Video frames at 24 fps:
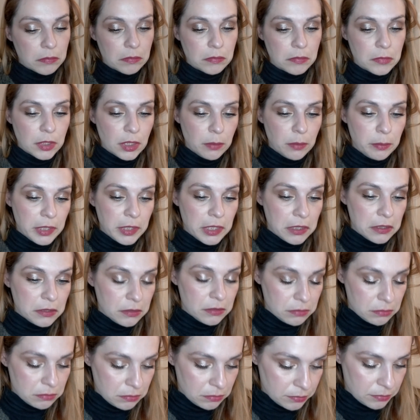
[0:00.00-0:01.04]
not bad.
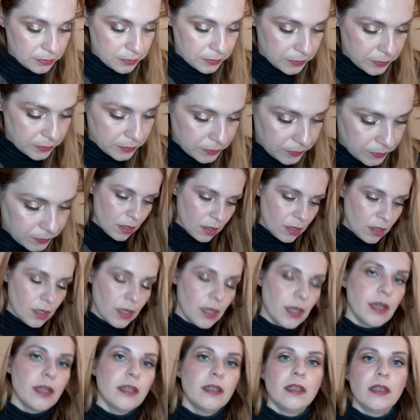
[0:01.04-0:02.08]

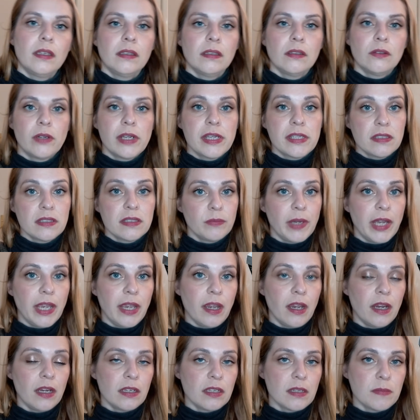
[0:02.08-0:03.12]
And then the rest of my
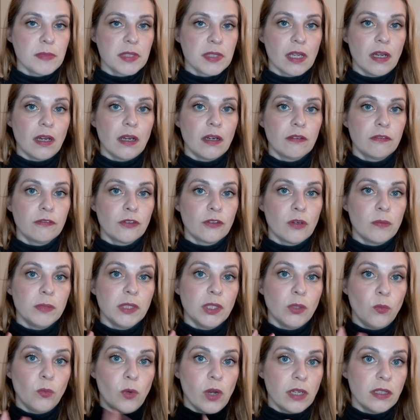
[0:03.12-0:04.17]
items are from
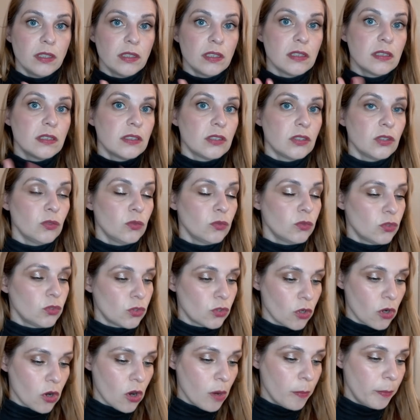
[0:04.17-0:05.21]
the Wonder 2
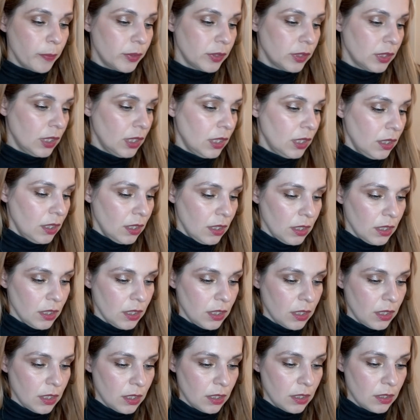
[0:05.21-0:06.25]
drop.
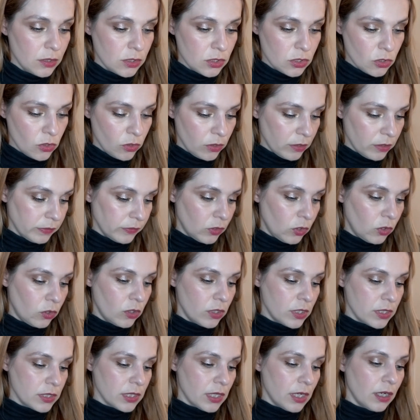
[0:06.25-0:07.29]
So of
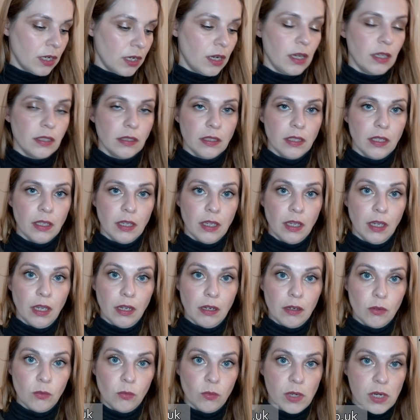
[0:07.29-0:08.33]
course I got the
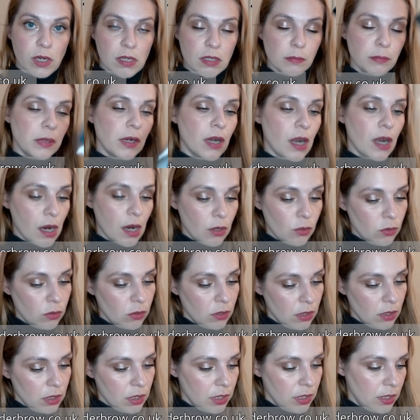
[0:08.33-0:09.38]
Wonder Brow.
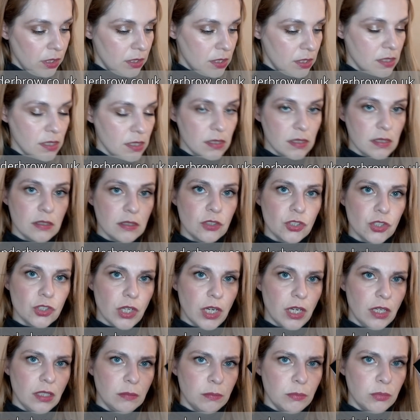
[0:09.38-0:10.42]
This is in
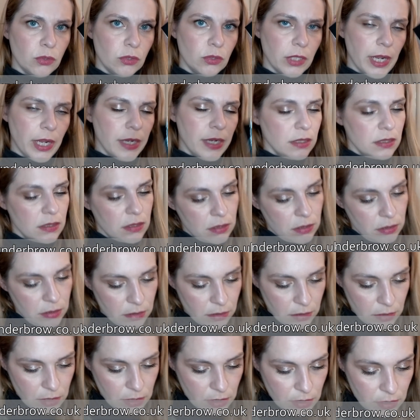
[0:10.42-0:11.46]
shade Brunette.
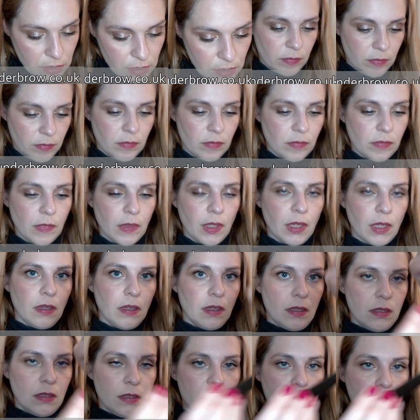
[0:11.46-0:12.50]

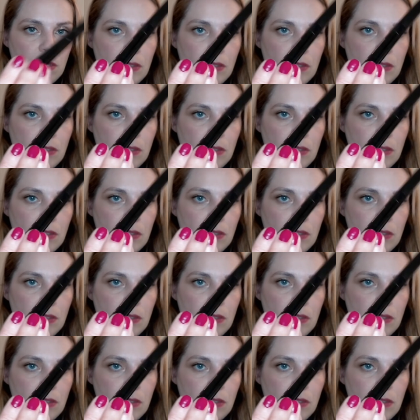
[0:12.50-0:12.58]
And this